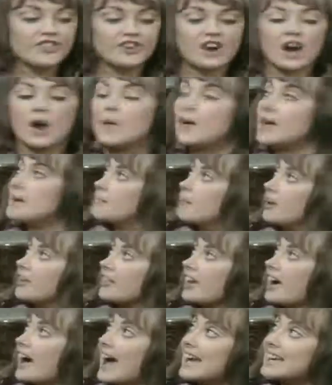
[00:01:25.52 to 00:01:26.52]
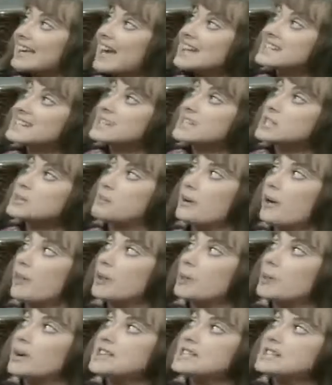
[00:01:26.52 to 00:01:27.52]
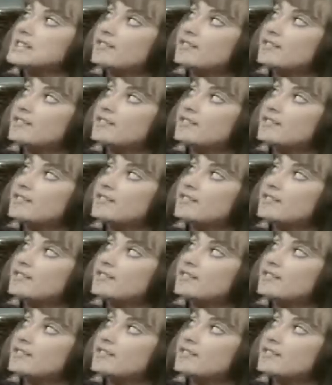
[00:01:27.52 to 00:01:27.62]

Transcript: throw it, Mother. I cast it upon the wind of